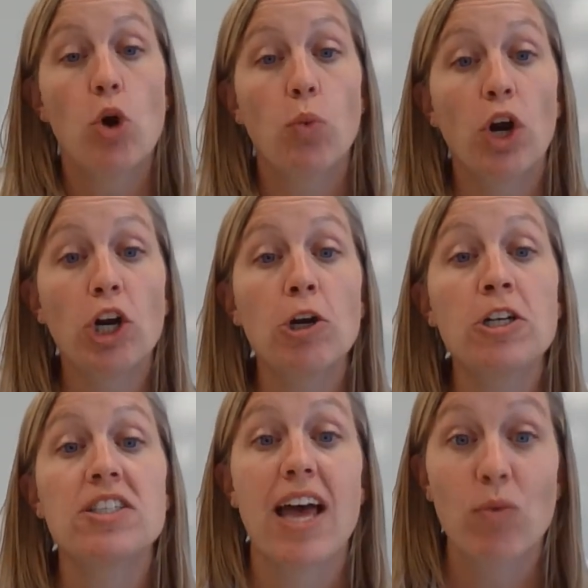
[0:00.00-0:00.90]

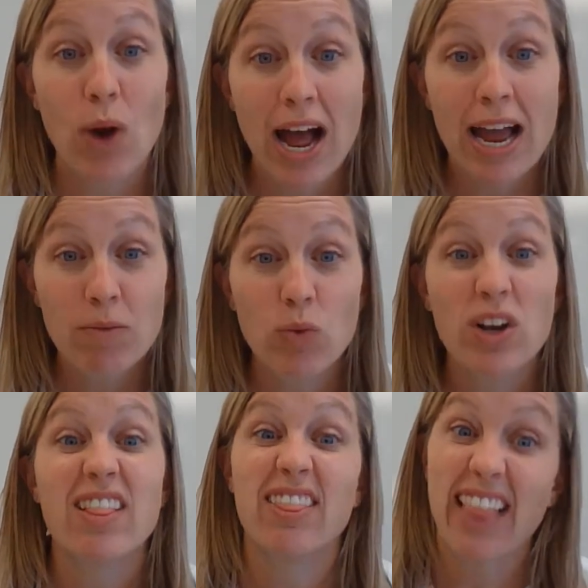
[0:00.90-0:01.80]
Words that rhyme
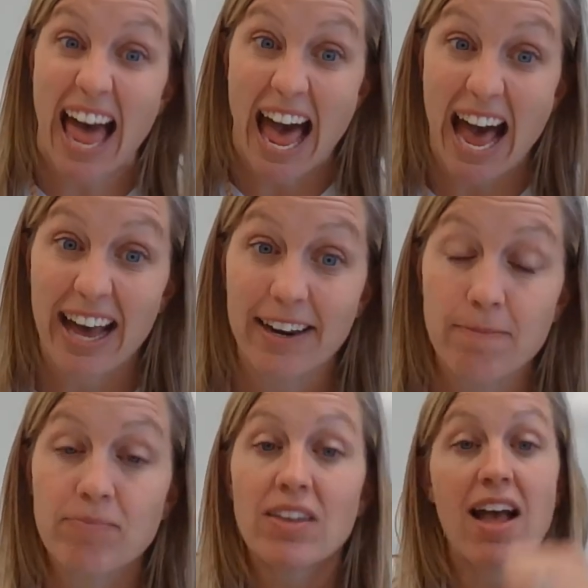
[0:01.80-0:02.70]
with lad.
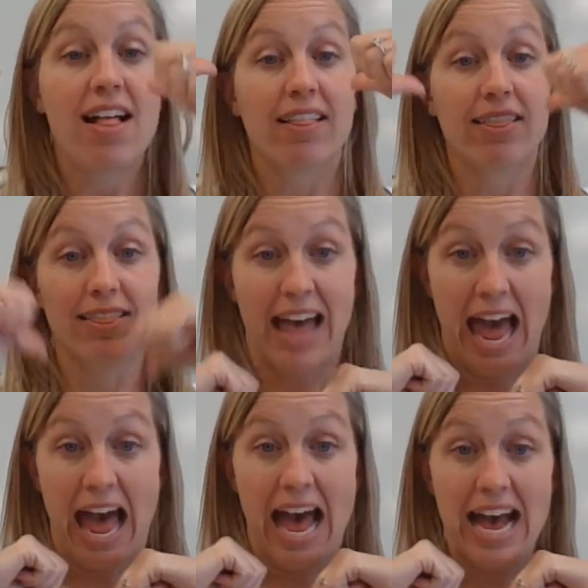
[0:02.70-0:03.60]

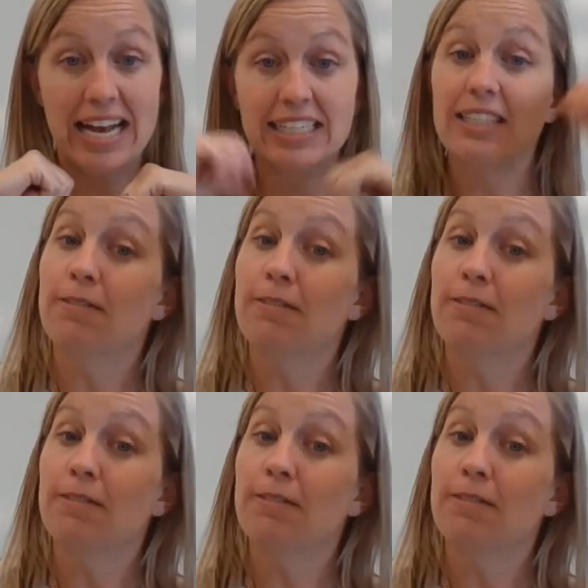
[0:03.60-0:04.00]
Lad.